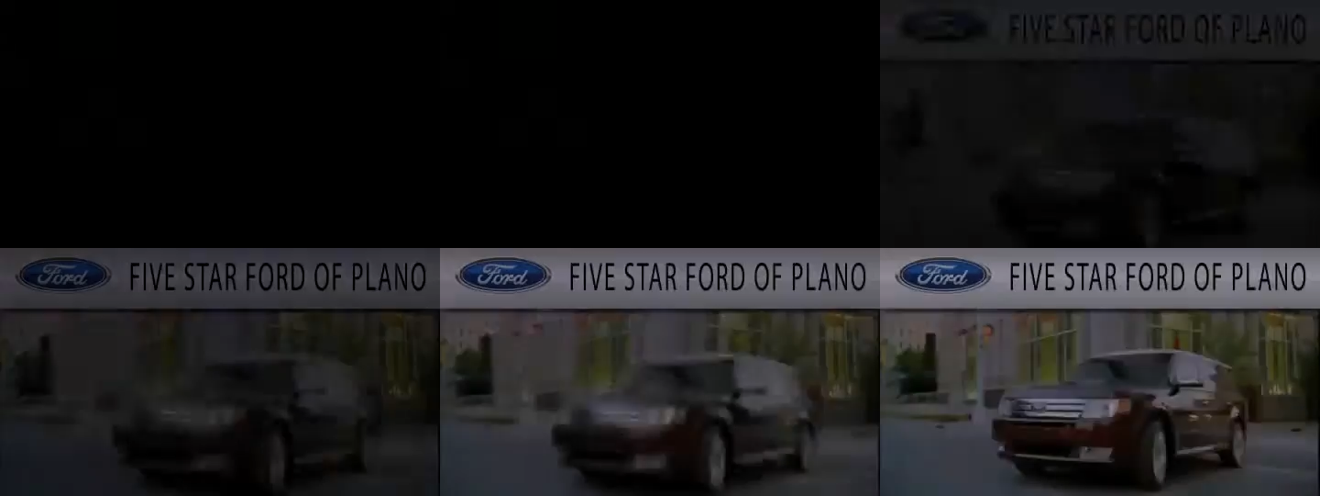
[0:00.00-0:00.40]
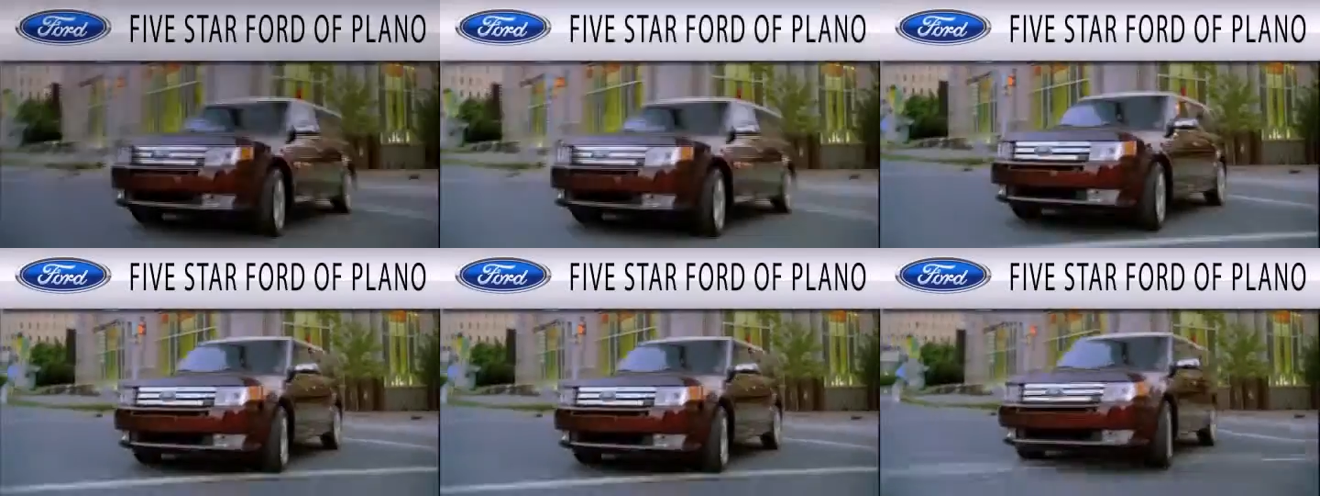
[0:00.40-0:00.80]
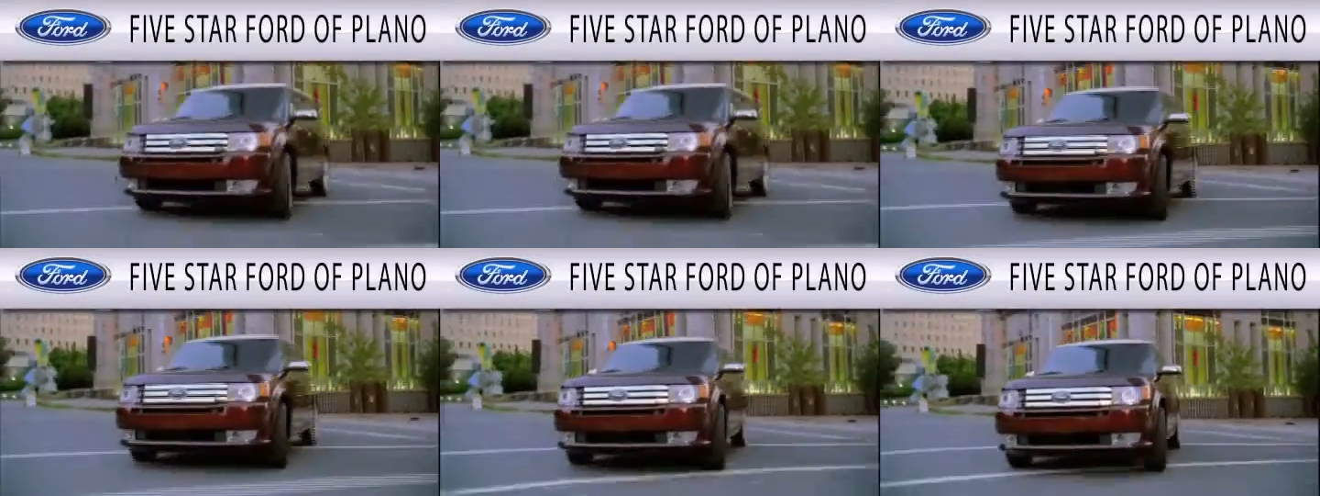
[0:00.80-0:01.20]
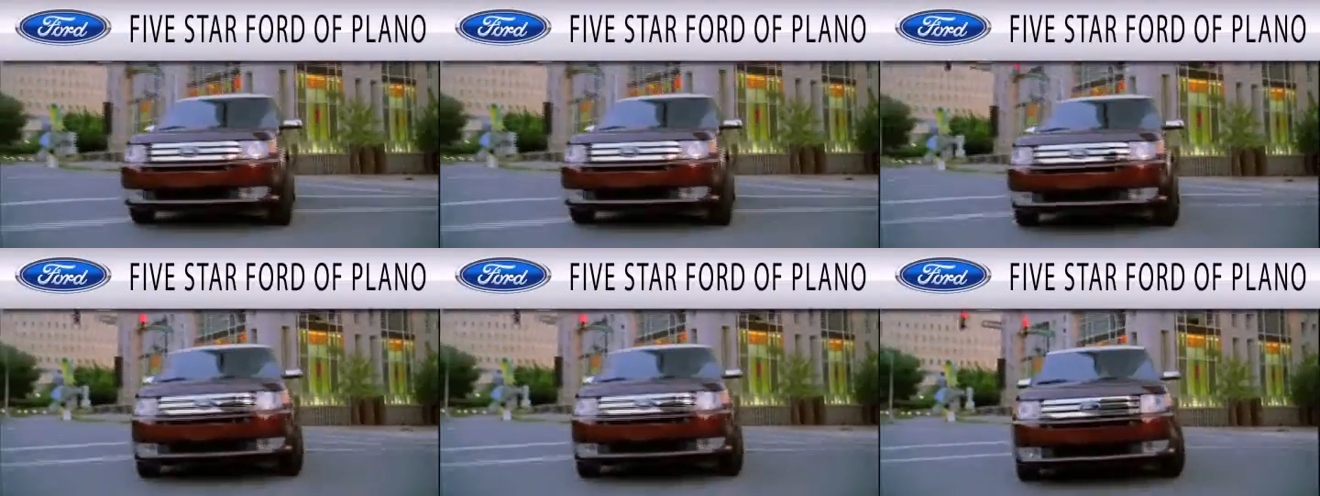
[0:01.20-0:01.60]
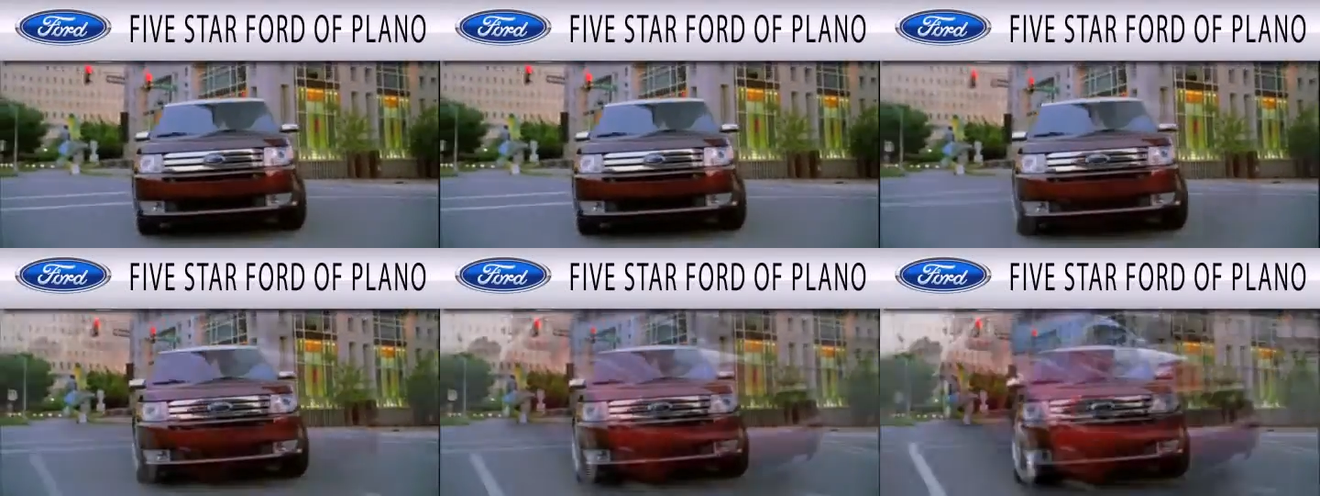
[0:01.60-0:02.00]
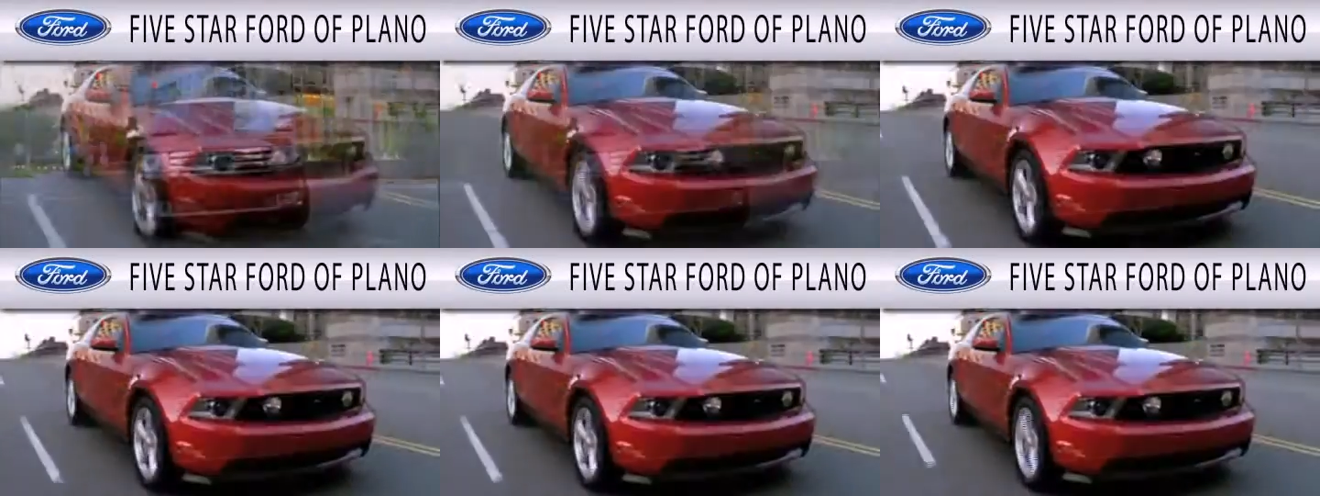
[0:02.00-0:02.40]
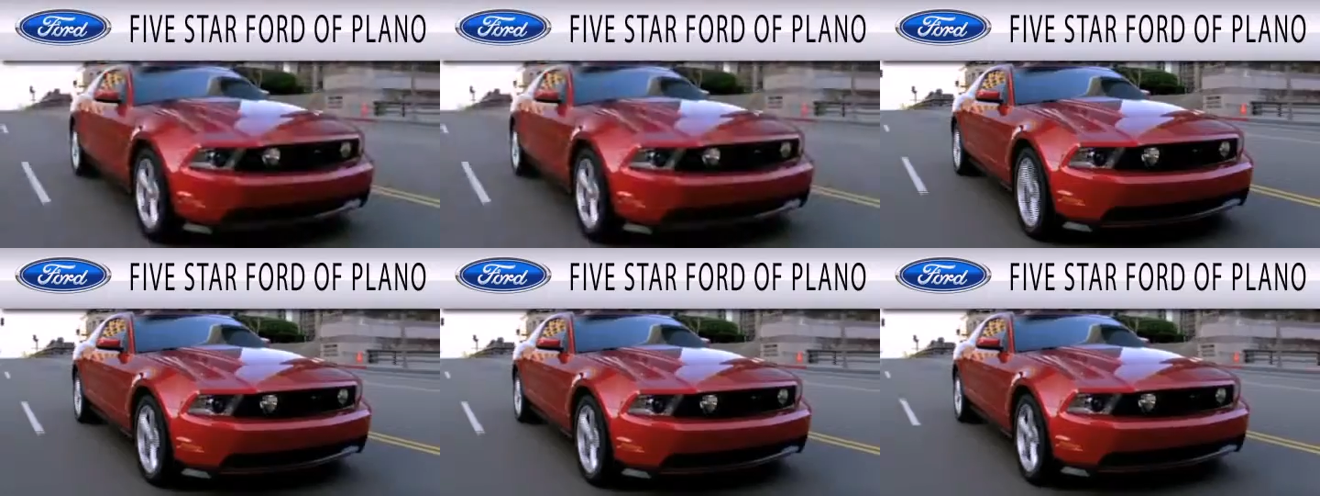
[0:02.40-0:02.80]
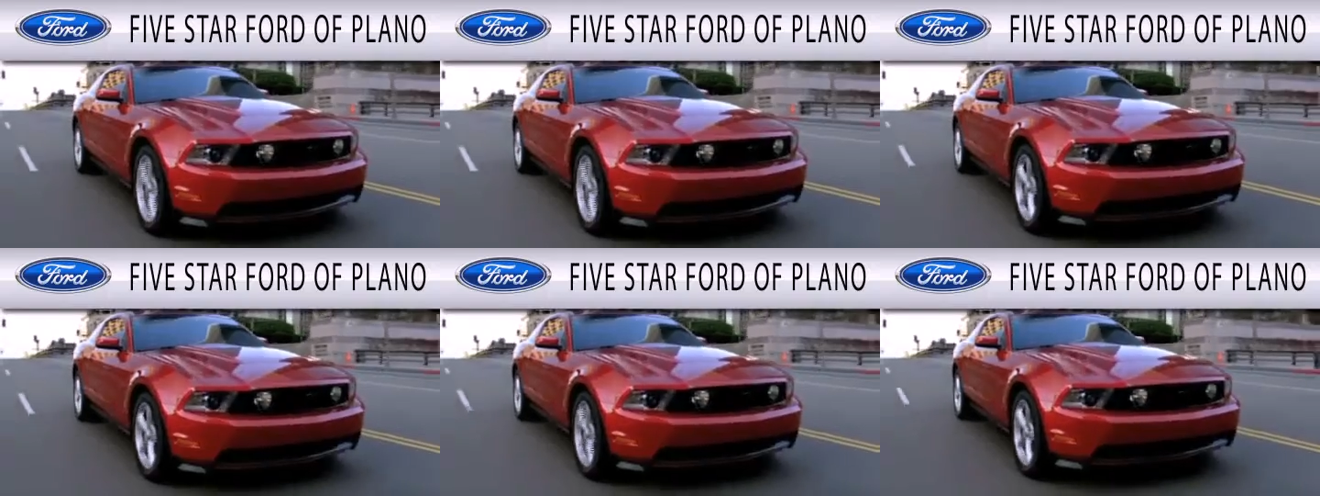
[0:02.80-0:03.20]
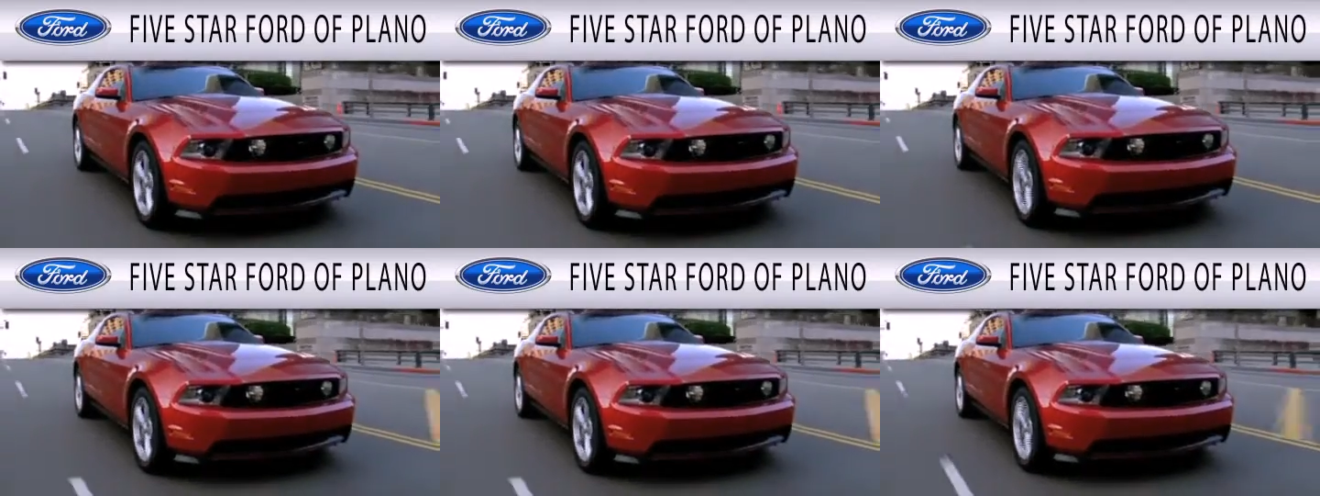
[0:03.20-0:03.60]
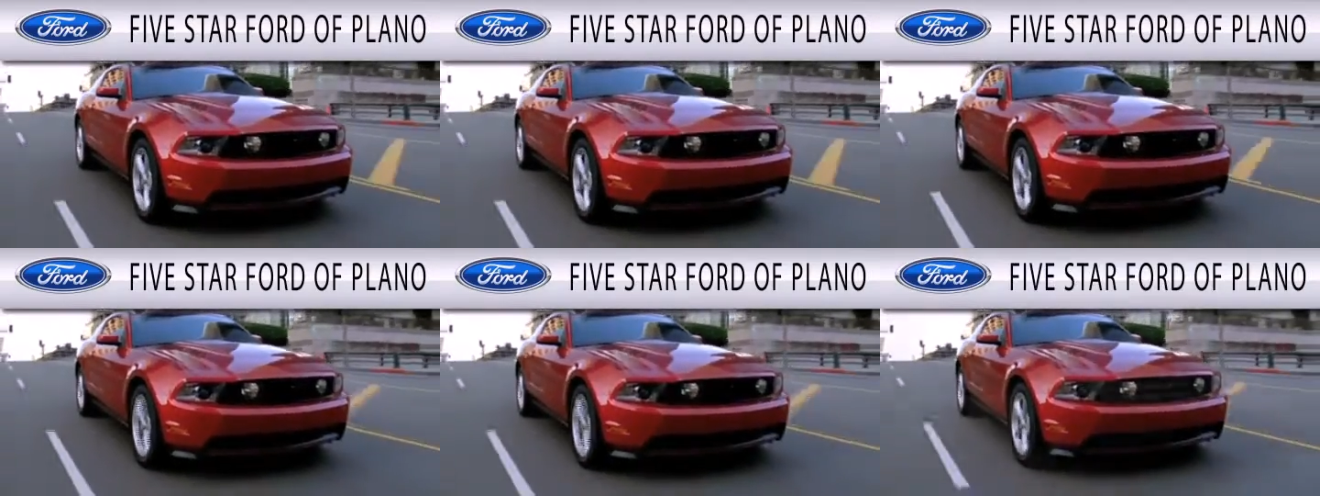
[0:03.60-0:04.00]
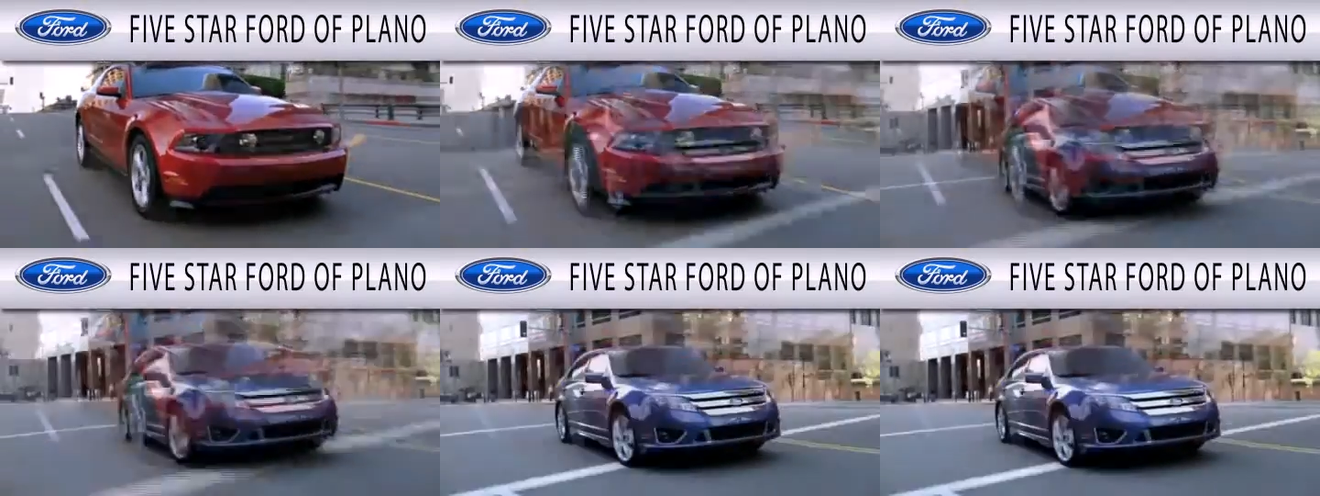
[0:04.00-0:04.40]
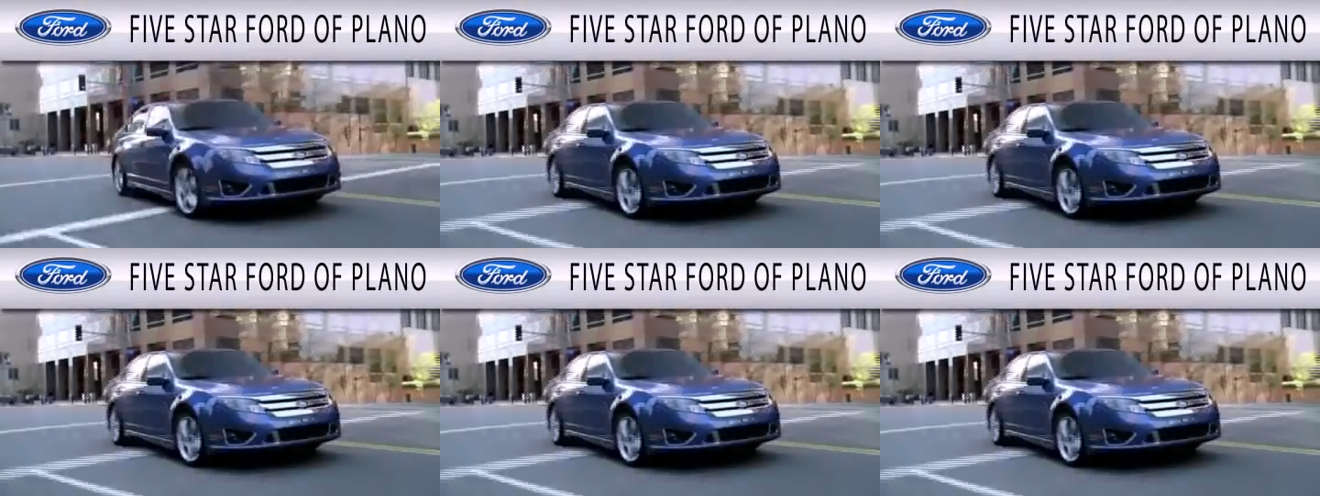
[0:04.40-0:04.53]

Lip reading: [unreadable: no face in view]